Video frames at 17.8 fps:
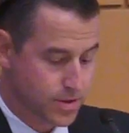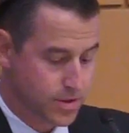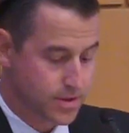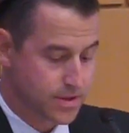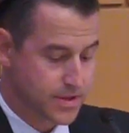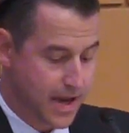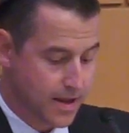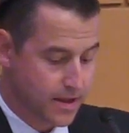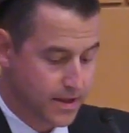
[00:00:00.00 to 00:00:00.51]
to
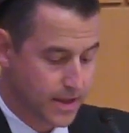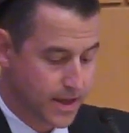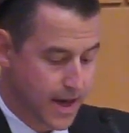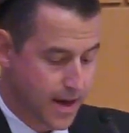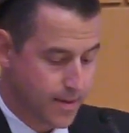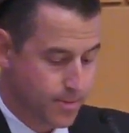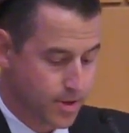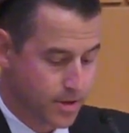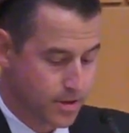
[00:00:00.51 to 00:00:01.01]
Sally
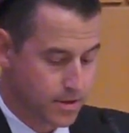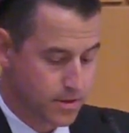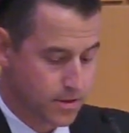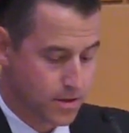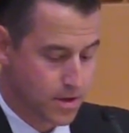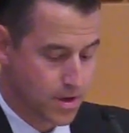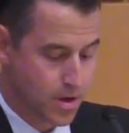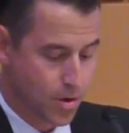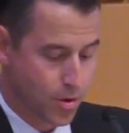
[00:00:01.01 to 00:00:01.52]
Kaplan
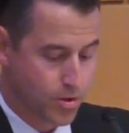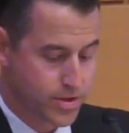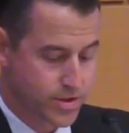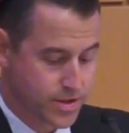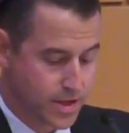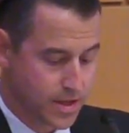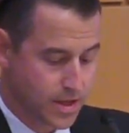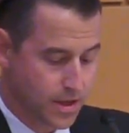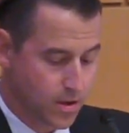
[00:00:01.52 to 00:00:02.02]
or
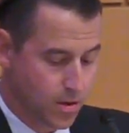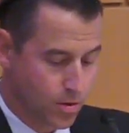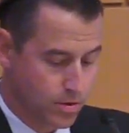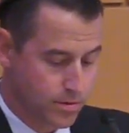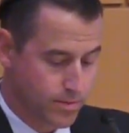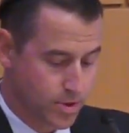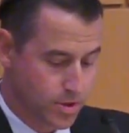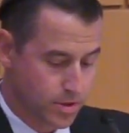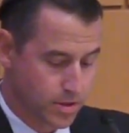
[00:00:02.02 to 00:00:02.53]
Cindy
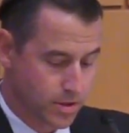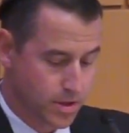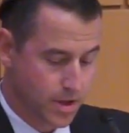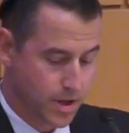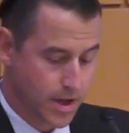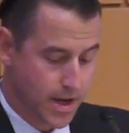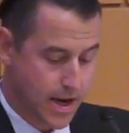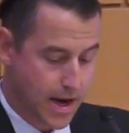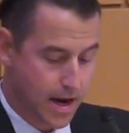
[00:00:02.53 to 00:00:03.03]
Goldberg,
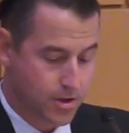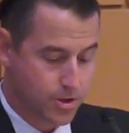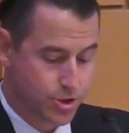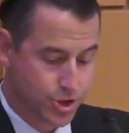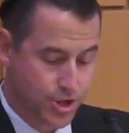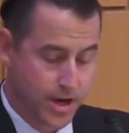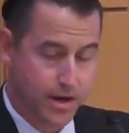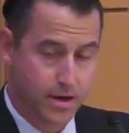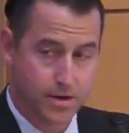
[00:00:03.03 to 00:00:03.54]
our
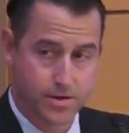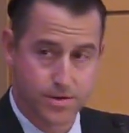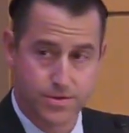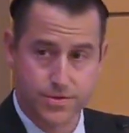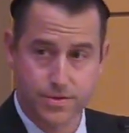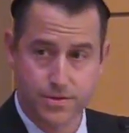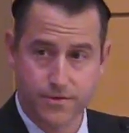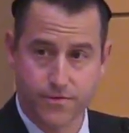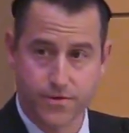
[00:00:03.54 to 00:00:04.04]

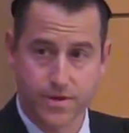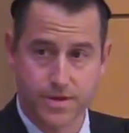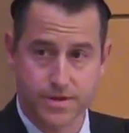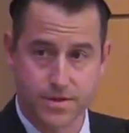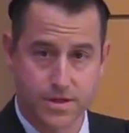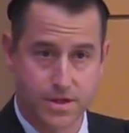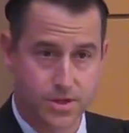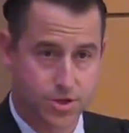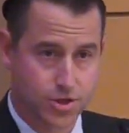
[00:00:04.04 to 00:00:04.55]
chairs for
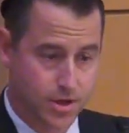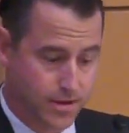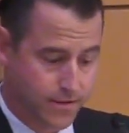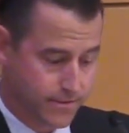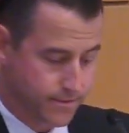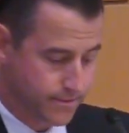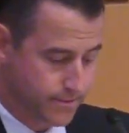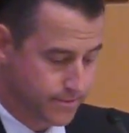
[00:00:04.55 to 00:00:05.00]
this initiative.